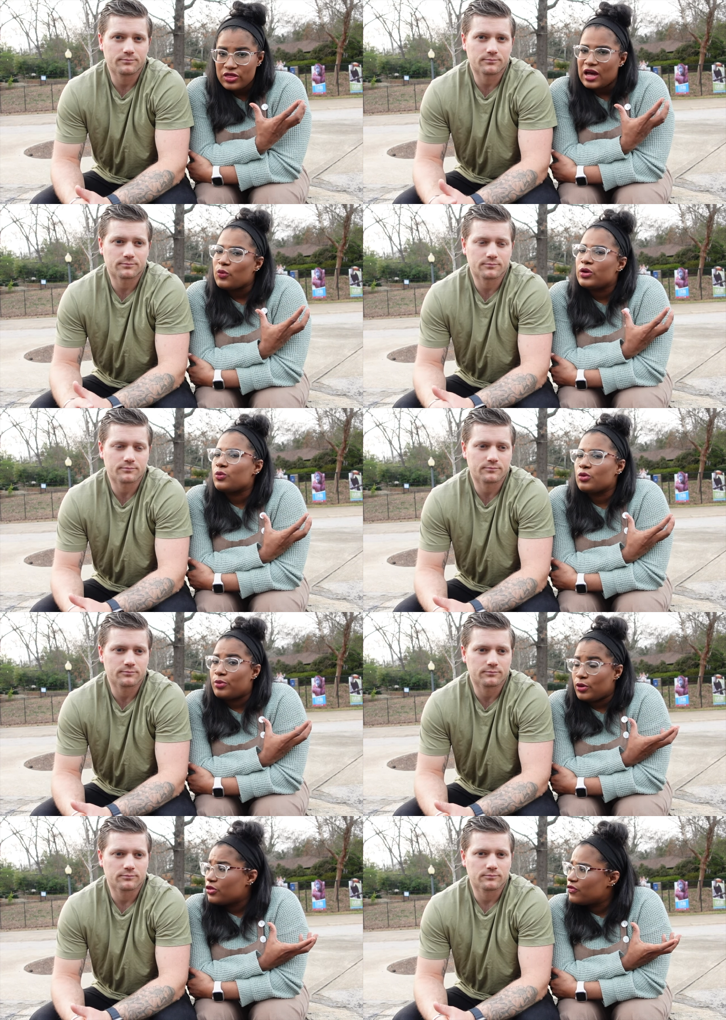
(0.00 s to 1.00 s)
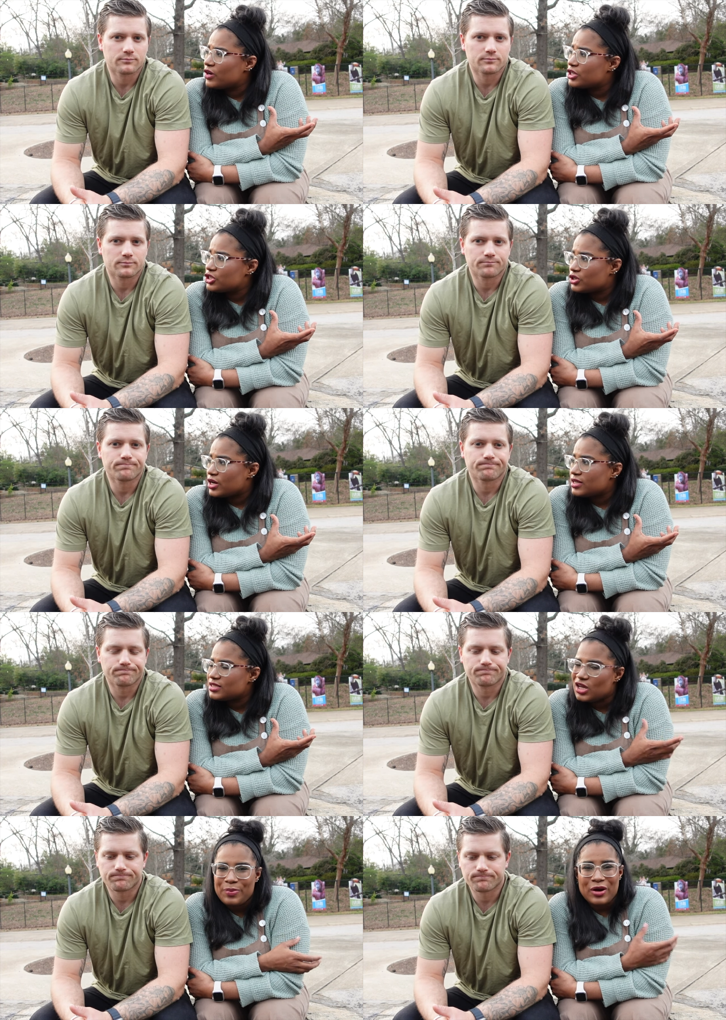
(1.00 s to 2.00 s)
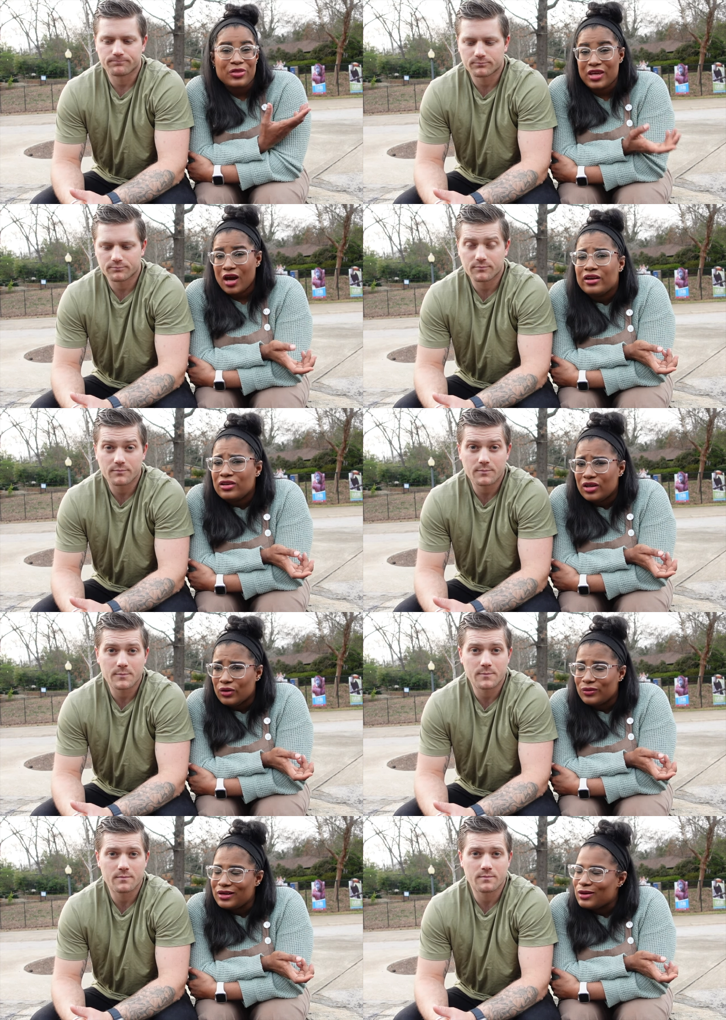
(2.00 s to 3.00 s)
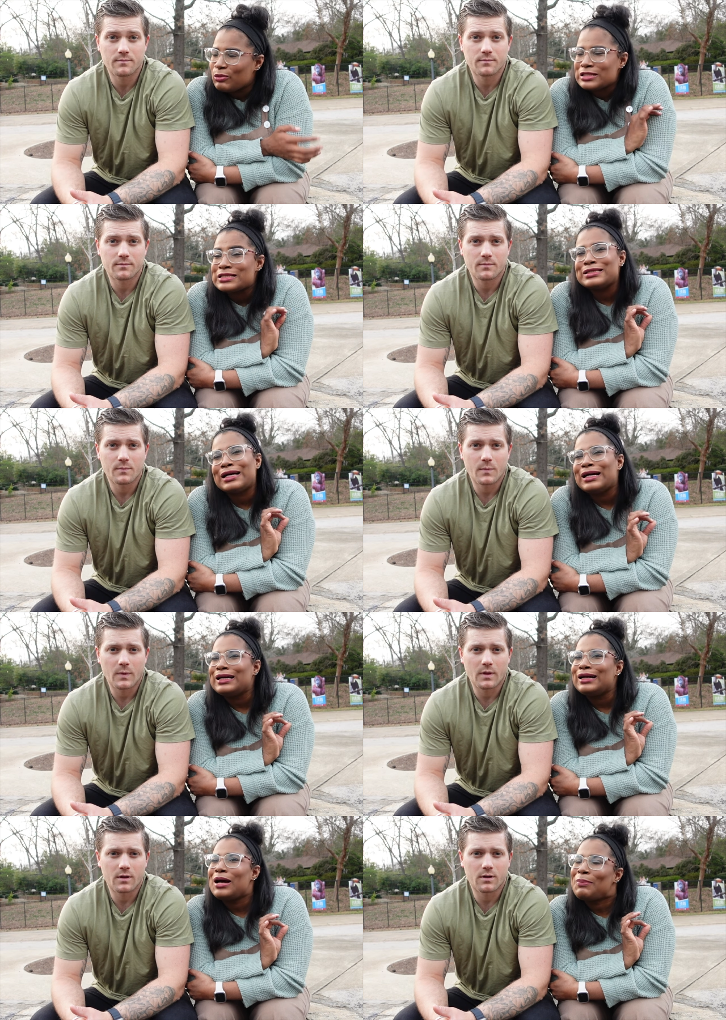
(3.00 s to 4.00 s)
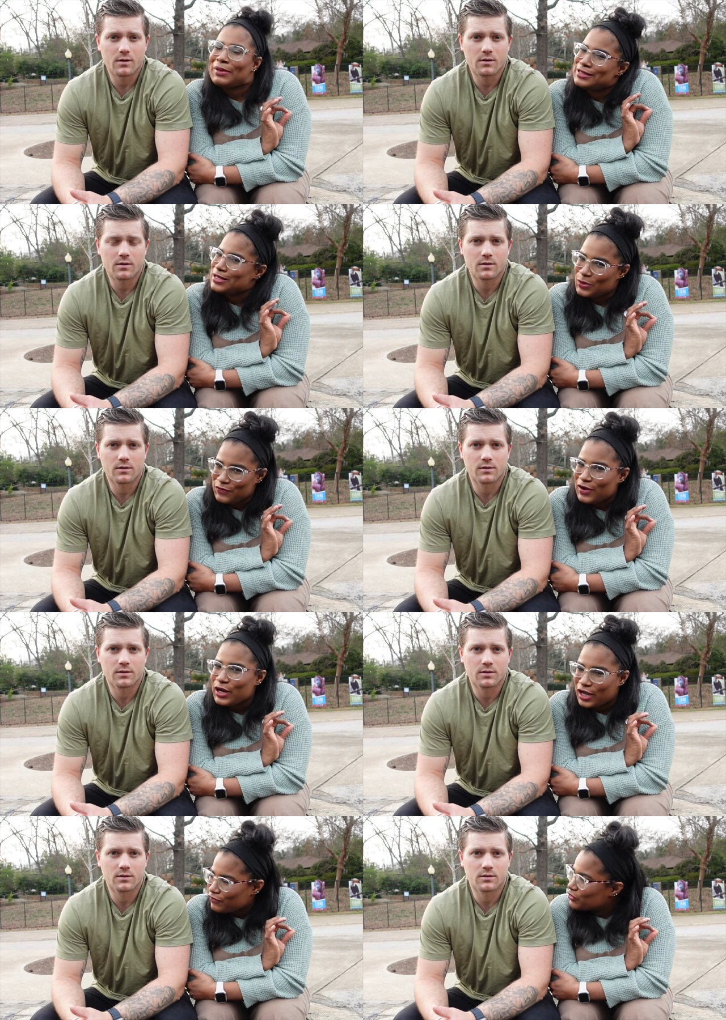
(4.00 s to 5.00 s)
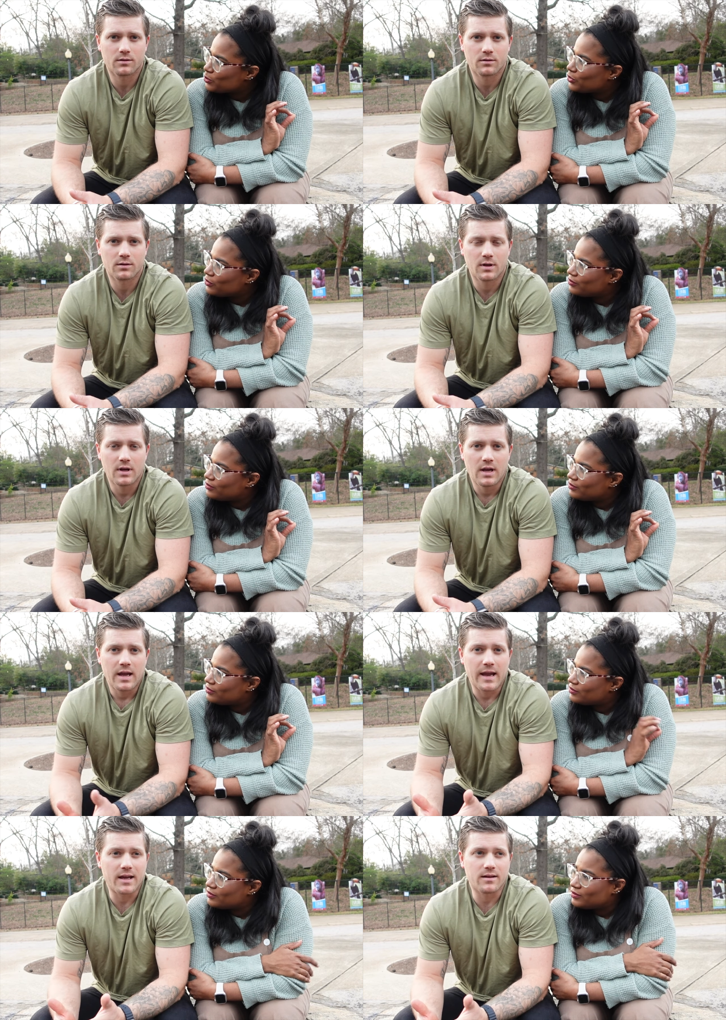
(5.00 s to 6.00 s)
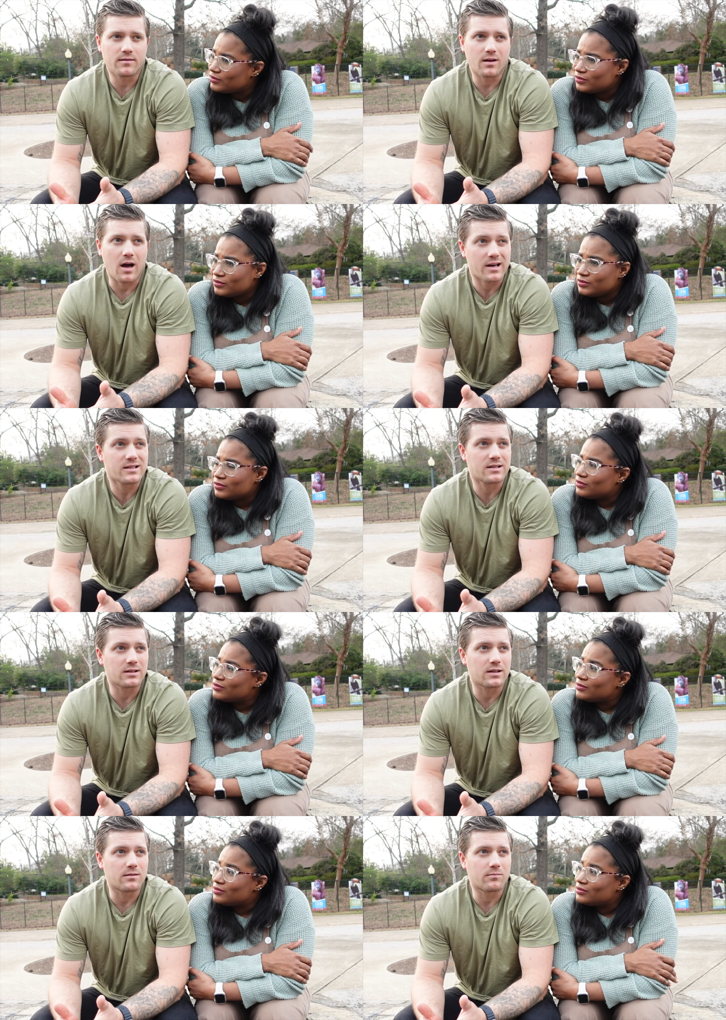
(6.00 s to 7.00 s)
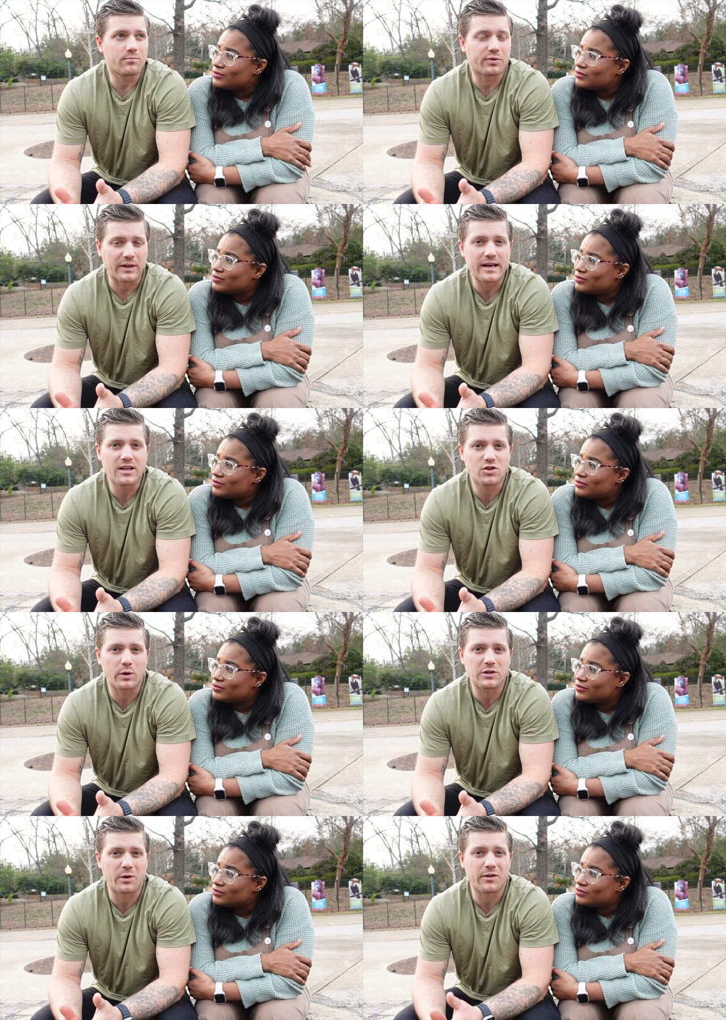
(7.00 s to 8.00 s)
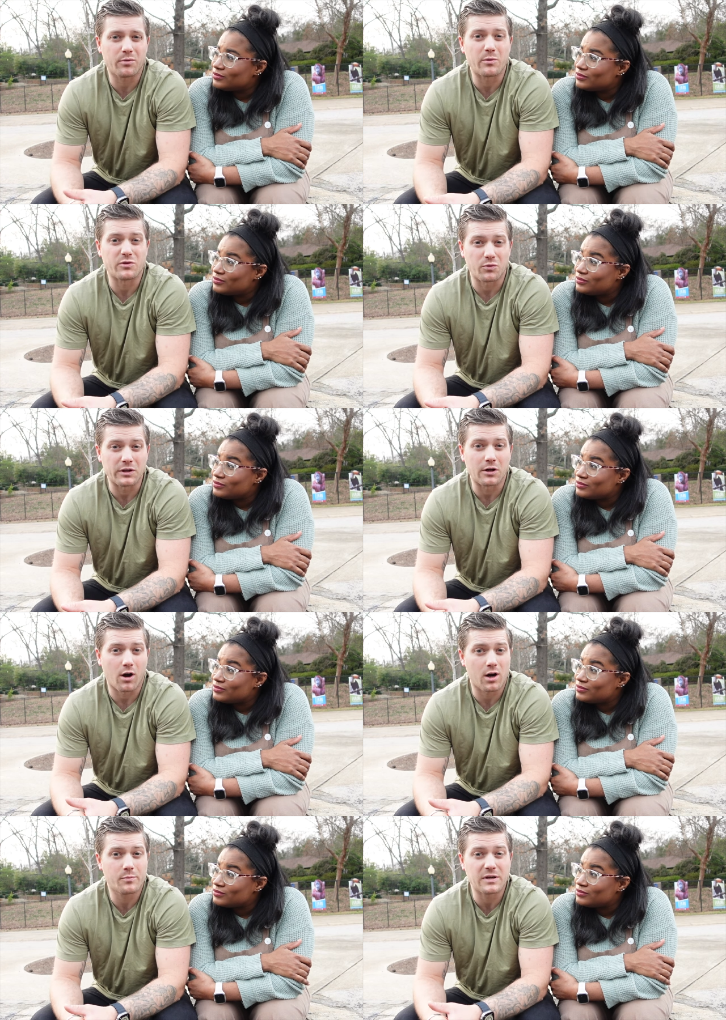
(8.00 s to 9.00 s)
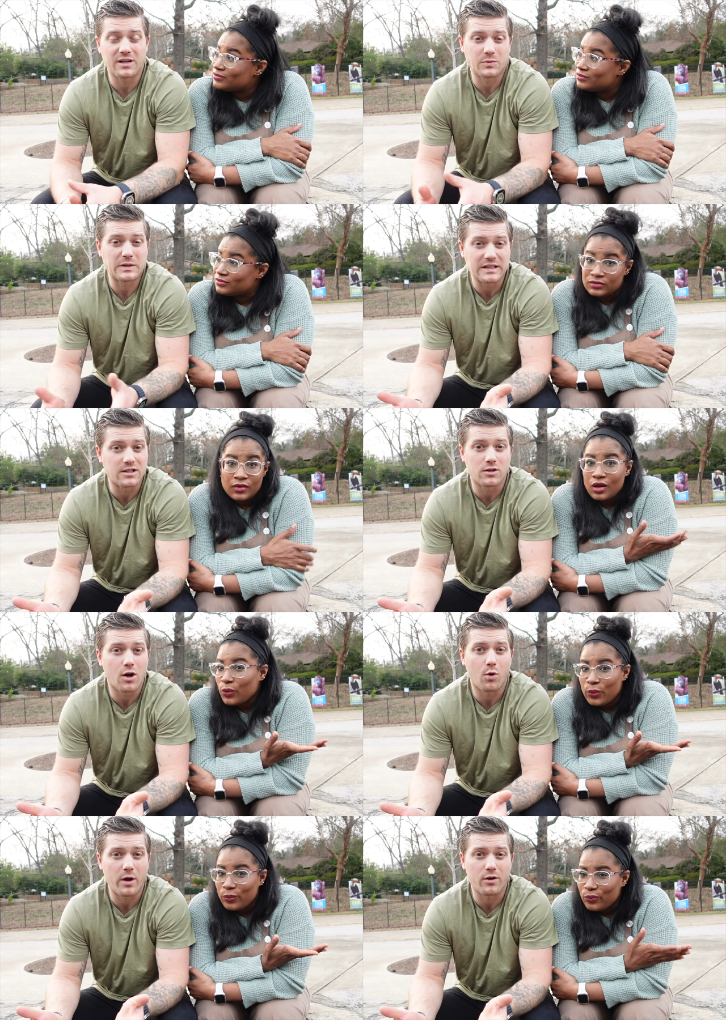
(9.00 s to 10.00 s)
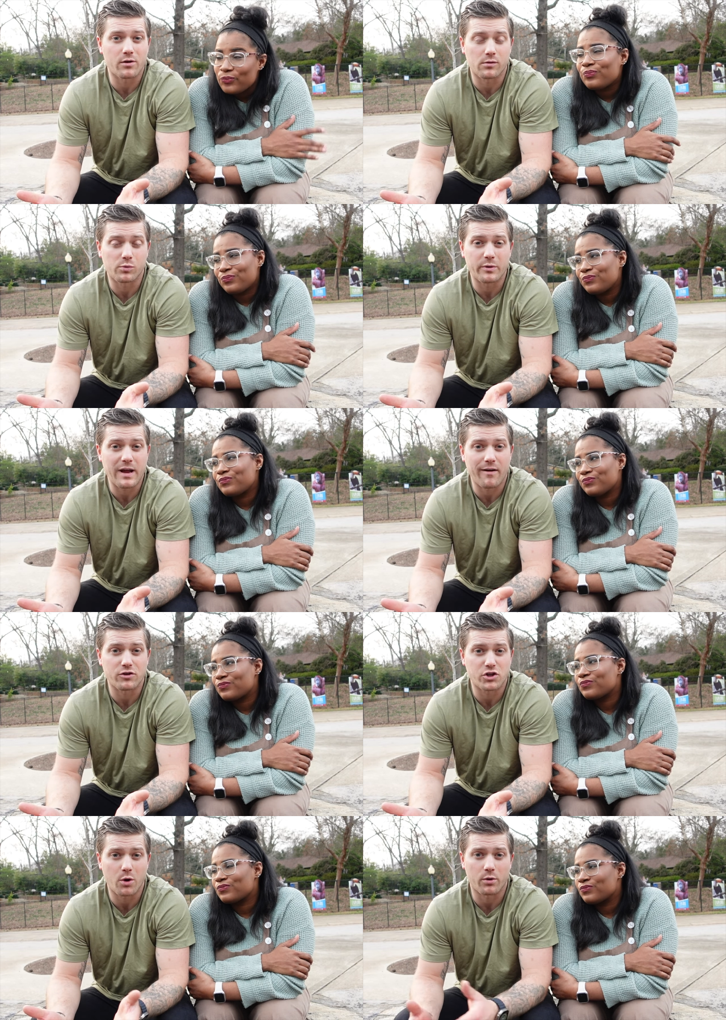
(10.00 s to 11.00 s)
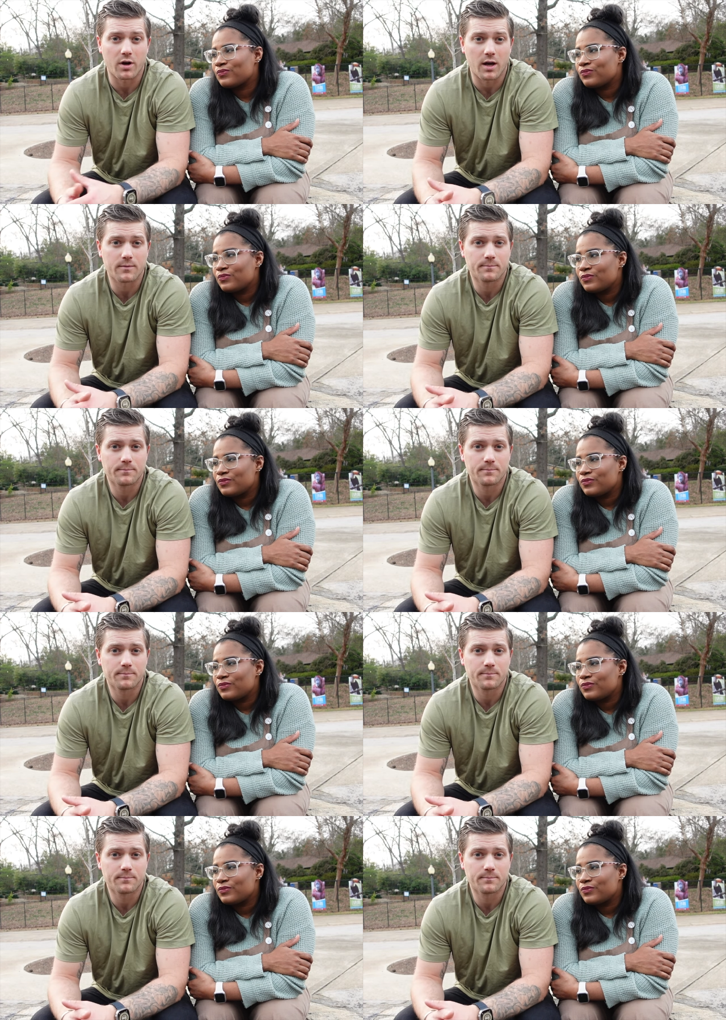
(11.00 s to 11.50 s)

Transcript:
Speaker 1: that we were both very stressed about the unknown, which is not a place that we're very comfortable.
Speaker 2: And honestly, planning 2023 was really hard because we didn't know whether we would have the show or not.